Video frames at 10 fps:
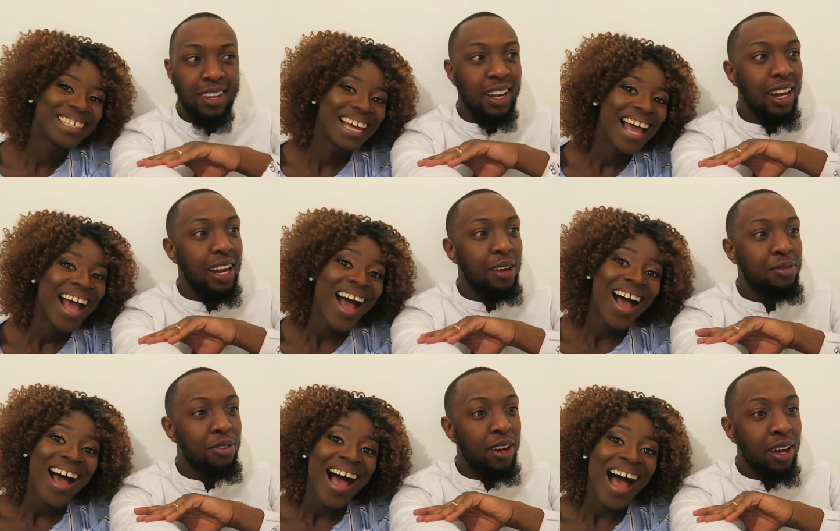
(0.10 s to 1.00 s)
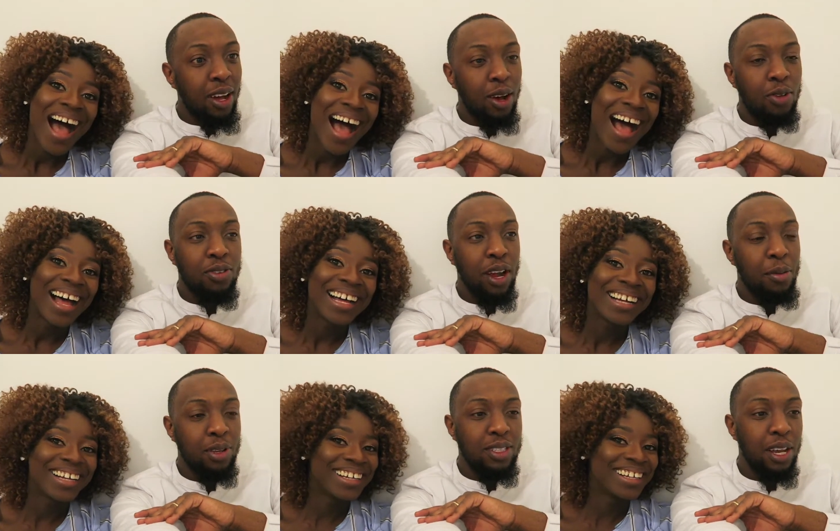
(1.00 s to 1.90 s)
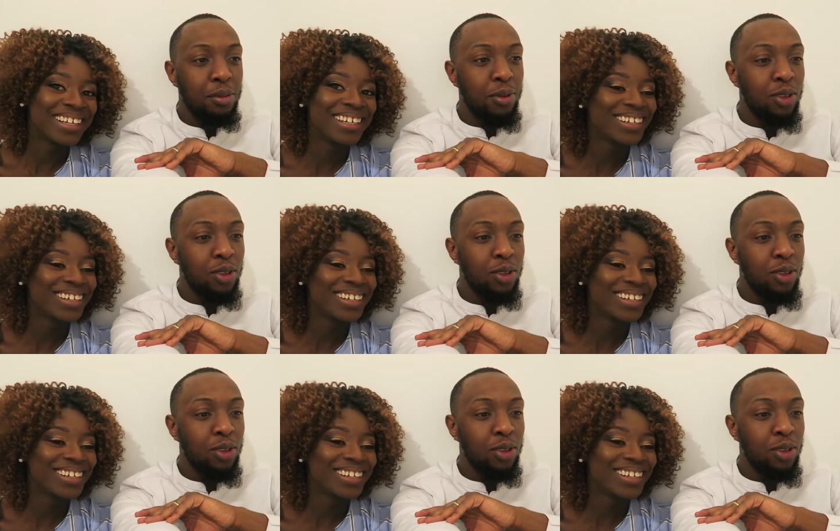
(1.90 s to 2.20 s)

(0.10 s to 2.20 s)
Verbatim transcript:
Speaker 1: lover of camera time.